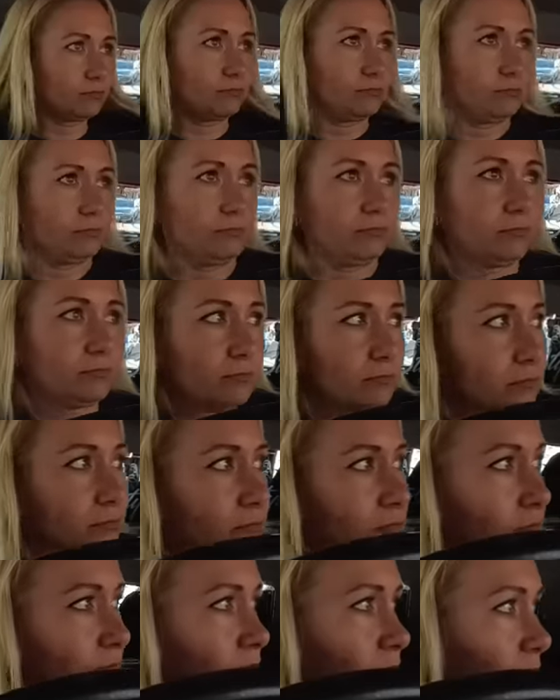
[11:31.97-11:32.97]

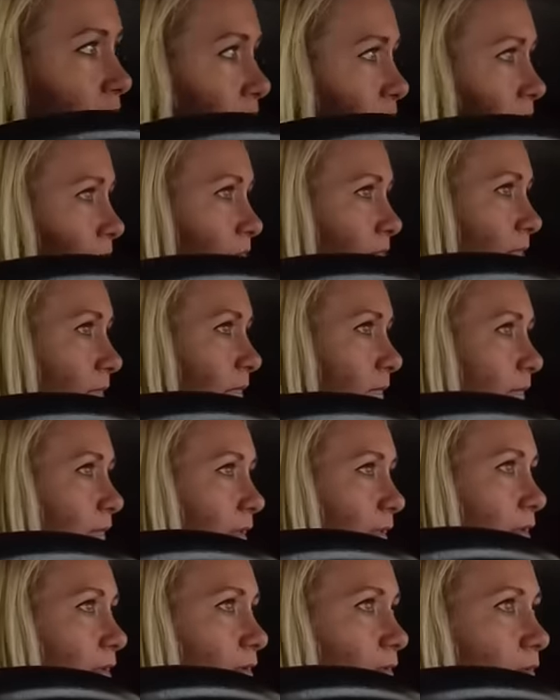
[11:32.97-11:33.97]

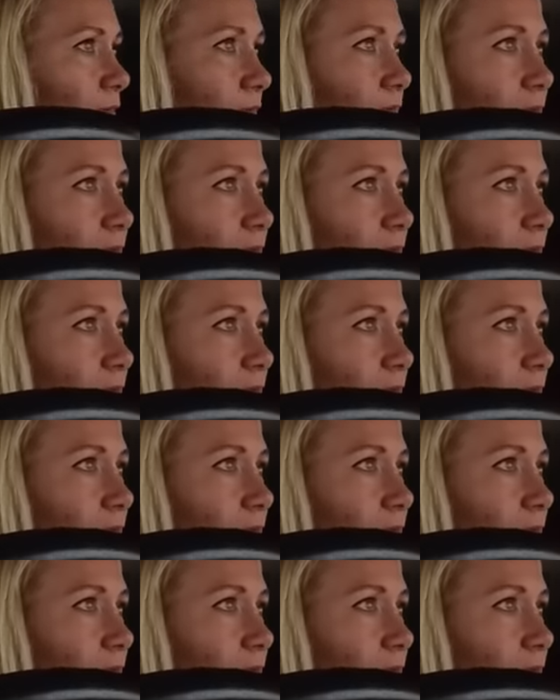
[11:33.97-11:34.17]
Nobody speaks.